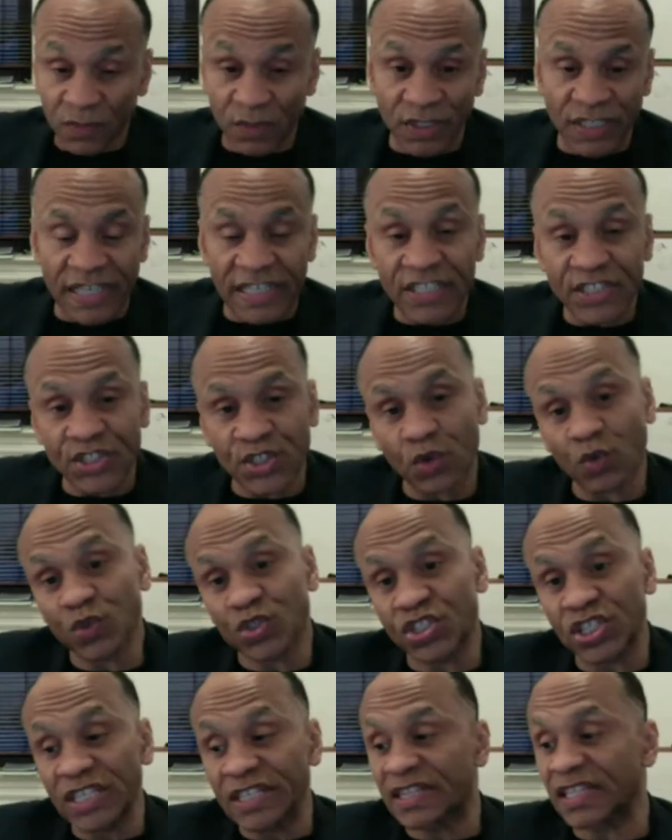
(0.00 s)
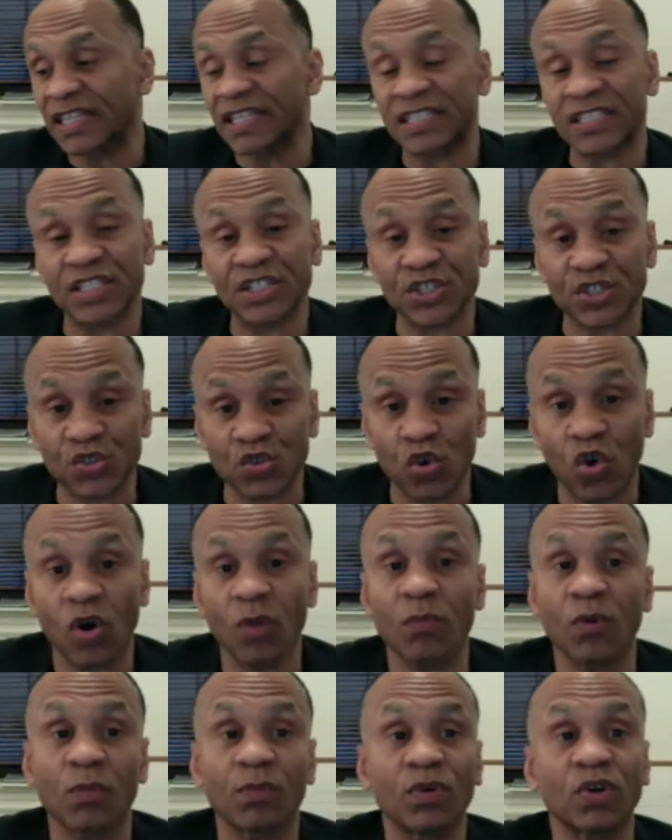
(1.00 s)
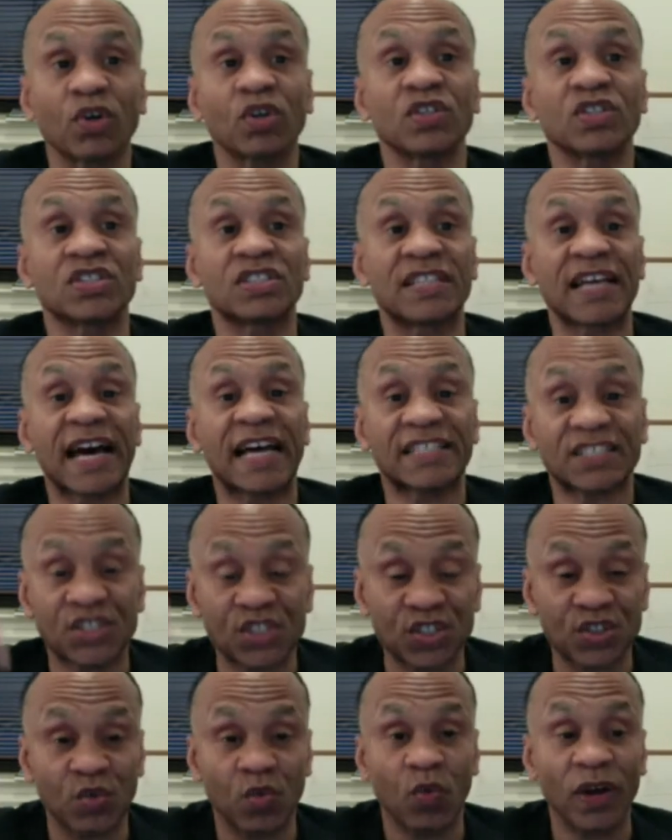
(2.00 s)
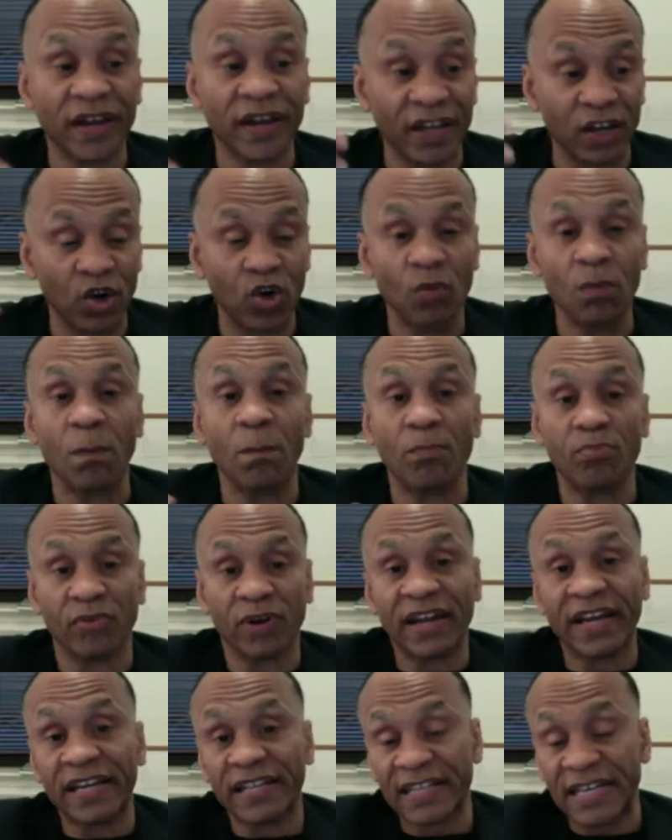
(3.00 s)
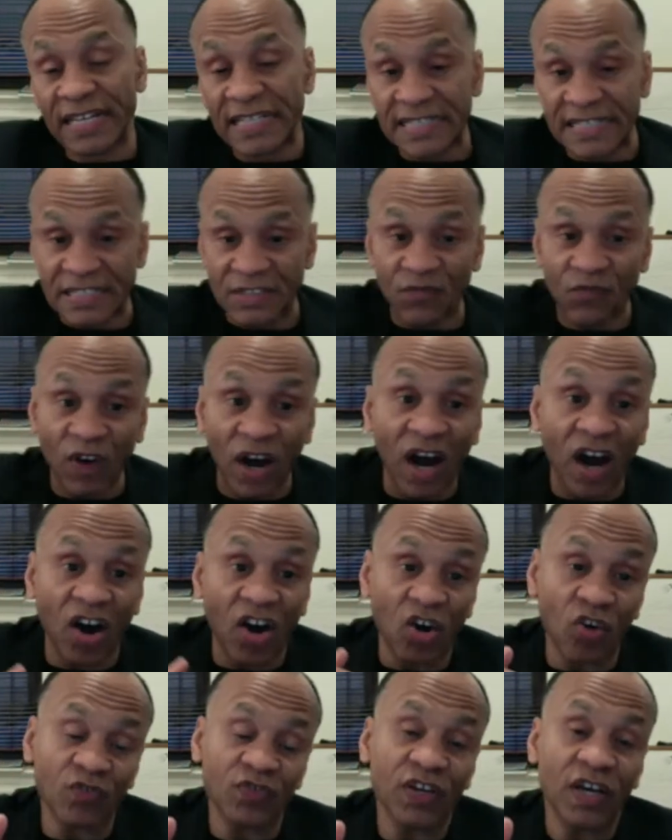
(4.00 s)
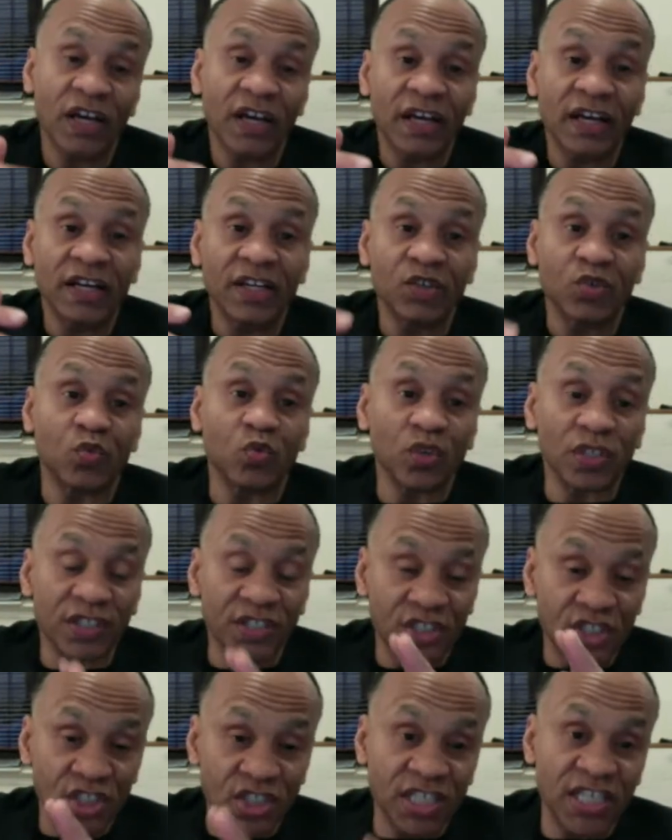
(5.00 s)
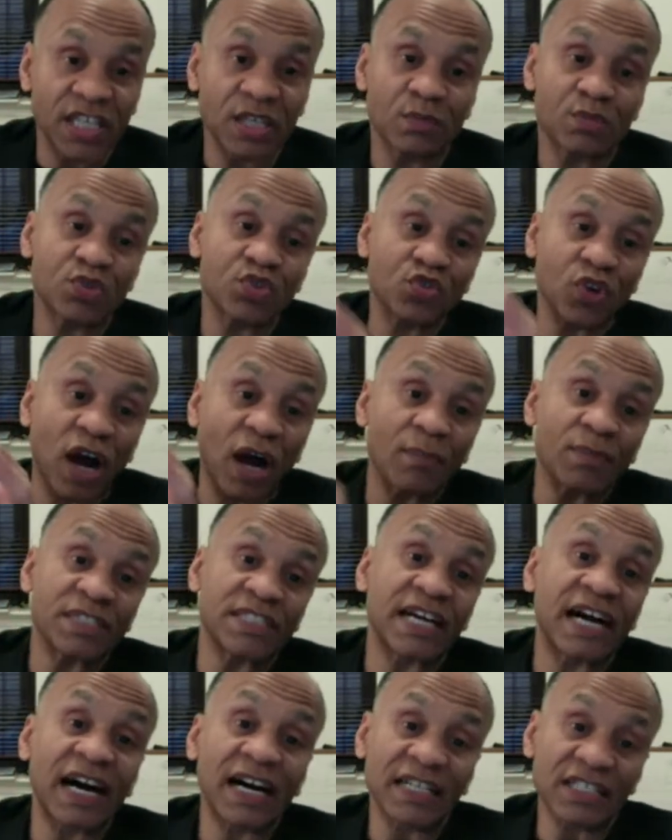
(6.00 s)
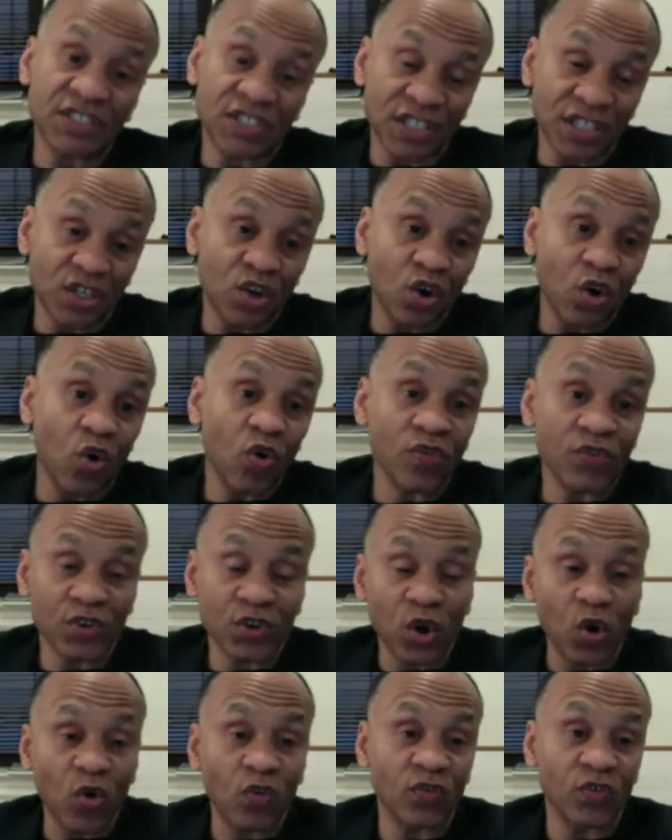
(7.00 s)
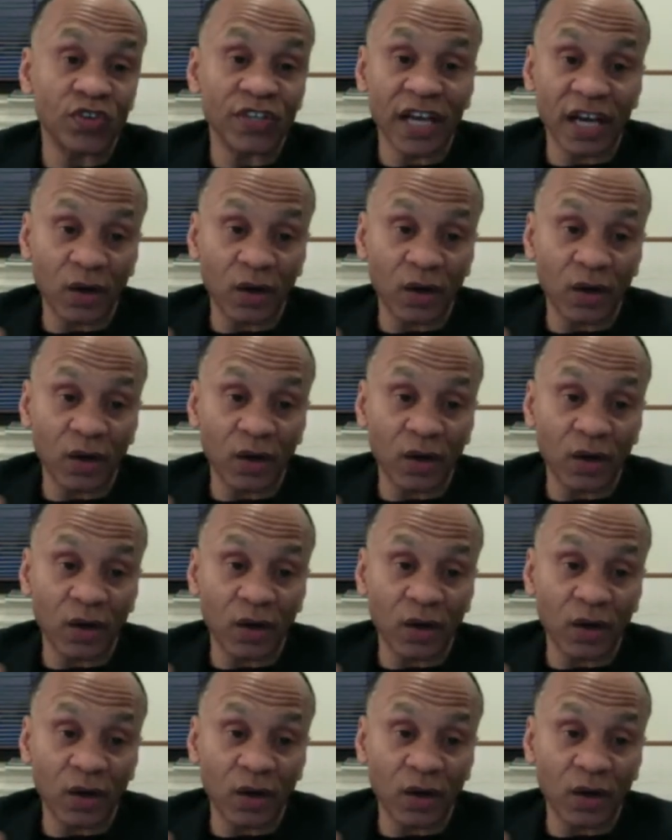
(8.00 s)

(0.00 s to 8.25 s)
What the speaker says: And so she thinks it's normal because that's the way her brain has evolved. She keeps traumatizing over and over.